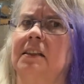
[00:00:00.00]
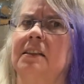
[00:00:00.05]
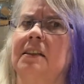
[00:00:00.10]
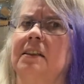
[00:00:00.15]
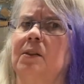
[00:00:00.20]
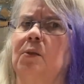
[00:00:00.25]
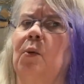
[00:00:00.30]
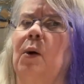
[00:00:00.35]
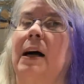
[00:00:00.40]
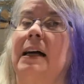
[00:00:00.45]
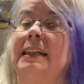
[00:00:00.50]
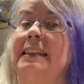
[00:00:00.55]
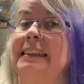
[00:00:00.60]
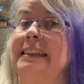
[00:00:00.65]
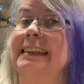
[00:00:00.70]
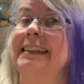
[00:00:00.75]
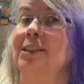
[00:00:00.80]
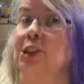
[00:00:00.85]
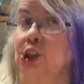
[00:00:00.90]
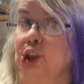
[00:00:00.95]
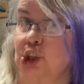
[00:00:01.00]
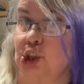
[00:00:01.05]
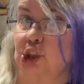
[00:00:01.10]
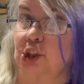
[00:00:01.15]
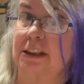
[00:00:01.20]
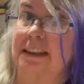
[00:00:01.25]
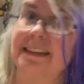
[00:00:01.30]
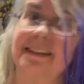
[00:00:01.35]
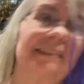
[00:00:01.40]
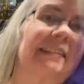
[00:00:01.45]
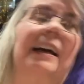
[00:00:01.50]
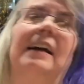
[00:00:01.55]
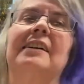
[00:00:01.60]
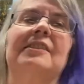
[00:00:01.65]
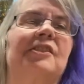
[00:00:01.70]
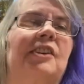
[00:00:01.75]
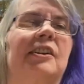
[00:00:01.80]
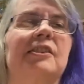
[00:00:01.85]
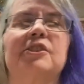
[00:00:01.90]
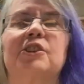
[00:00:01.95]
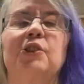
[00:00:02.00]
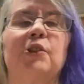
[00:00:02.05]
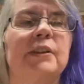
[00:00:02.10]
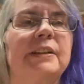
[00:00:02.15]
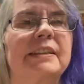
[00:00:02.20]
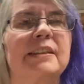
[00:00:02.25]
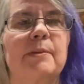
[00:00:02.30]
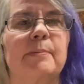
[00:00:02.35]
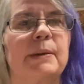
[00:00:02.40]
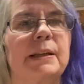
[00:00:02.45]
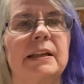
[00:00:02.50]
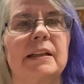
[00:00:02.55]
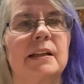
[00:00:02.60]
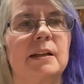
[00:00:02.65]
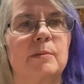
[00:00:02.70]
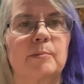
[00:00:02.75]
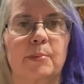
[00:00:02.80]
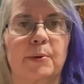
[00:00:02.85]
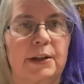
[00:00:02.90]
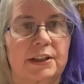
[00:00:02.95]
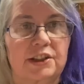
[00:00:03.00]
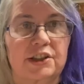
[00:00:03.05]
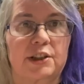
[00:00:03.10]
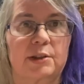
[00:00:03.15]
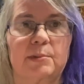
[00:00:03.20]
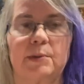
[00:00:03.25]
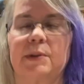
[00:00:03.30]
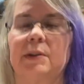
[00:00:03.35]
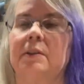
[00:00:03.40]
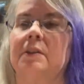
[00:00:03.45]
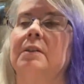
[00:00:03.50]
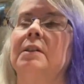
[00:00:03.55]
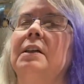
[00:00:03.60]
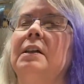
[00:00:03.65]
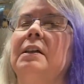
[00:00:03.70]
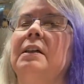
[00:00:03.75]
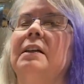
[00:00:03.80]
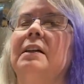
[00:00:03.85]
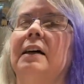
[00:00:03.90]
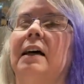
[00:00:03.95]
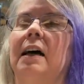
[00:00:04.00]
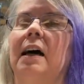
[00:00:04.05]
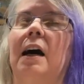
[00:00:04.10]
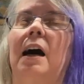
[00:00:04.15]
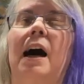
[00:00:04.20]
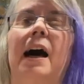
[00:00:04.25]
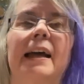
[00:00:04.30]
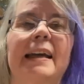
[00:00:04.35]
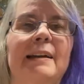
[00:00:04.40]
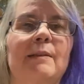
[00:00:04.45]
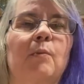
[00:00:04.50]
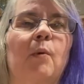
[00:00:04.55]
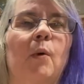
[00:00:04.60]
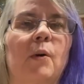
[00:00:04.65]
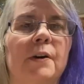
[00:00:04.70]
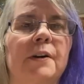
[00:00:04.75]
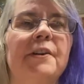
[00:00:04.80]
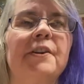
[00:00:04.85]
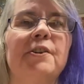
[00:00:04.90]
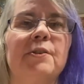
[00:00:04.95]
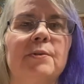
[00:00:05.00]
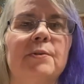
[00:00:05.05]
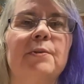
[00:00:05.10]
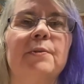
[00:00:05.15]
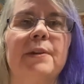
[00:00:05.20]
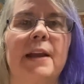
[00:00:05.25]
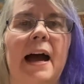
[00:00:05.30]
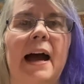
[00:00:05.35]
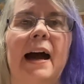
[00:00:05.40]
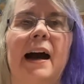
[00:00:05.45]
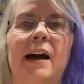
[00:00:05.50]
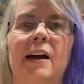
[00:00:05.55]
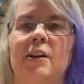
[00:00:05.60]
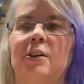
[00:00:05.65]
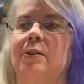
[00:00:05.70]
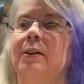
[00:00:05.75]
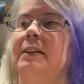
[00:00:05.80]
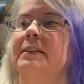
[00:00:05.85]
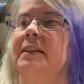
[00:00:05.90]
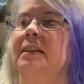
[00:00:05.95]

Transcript: little wilder, these guys aren't going to be impressionable. I warn you now. And